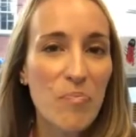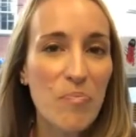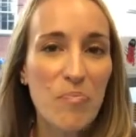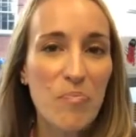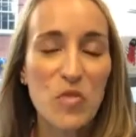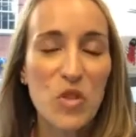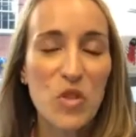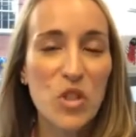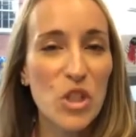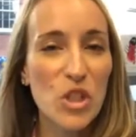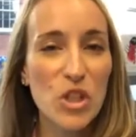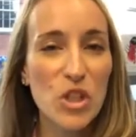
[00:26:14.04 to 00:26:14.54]

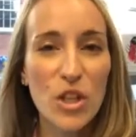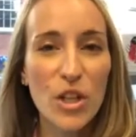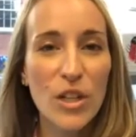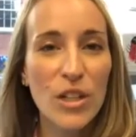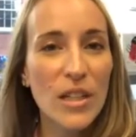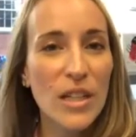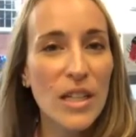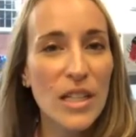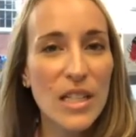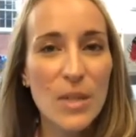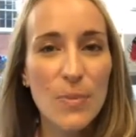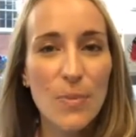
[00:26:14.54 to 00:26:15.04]
Just
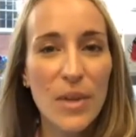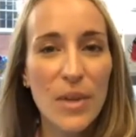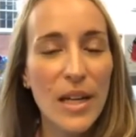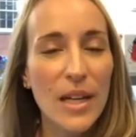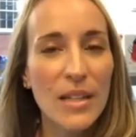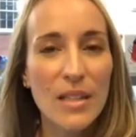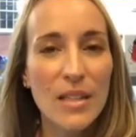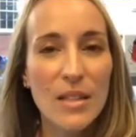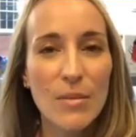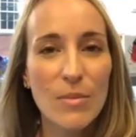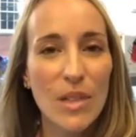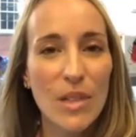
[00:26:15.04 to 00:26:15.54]
couldn't
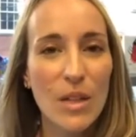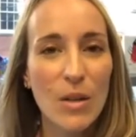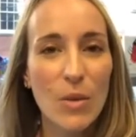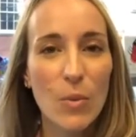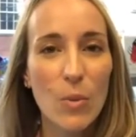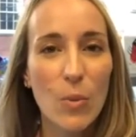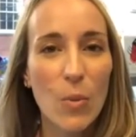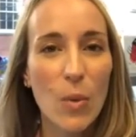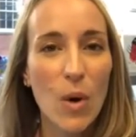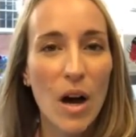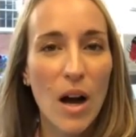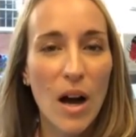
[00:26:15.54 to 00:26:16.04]
explain to me
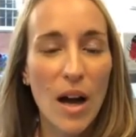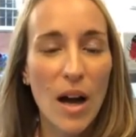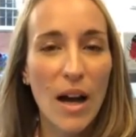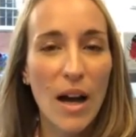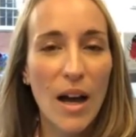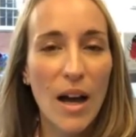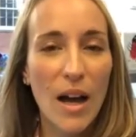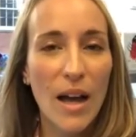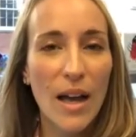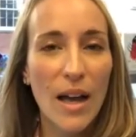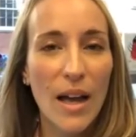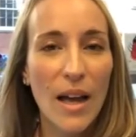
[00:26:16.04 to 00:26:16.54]

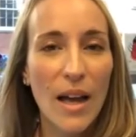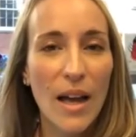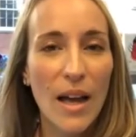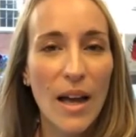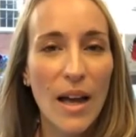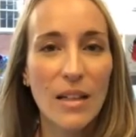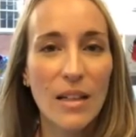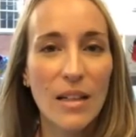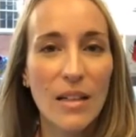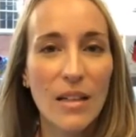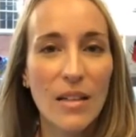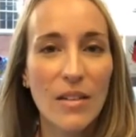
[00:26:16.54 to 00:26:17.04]
why
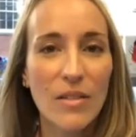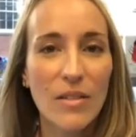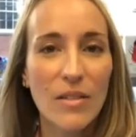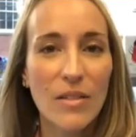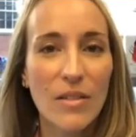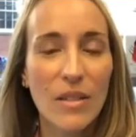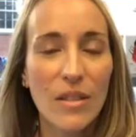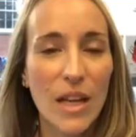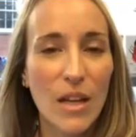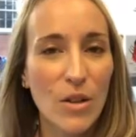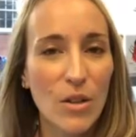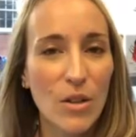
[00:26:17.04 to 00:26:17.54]
they
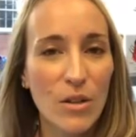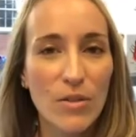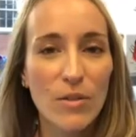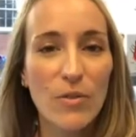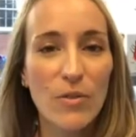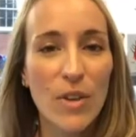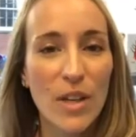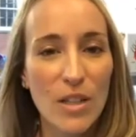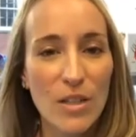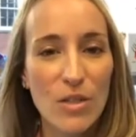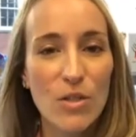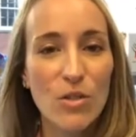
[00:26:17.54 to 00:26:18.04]
couldn't
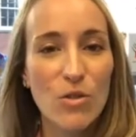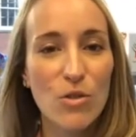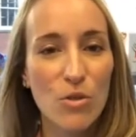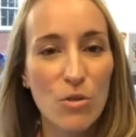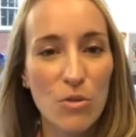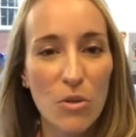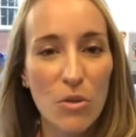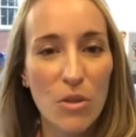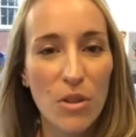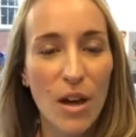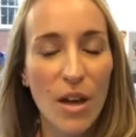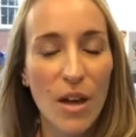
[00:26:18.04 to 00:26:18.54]
face the
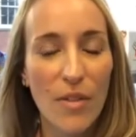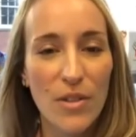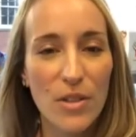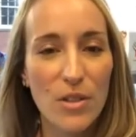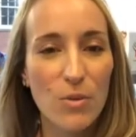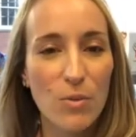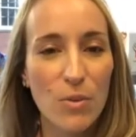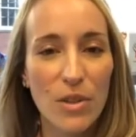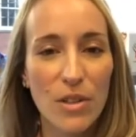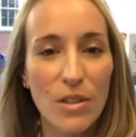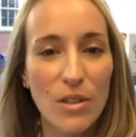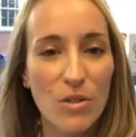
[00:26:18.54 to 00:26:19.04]
truth on this
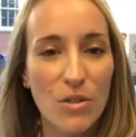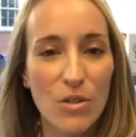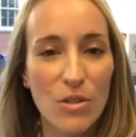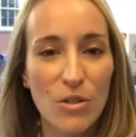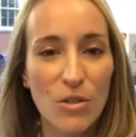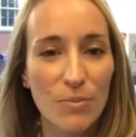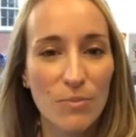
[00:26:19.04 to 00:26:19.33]
one issue.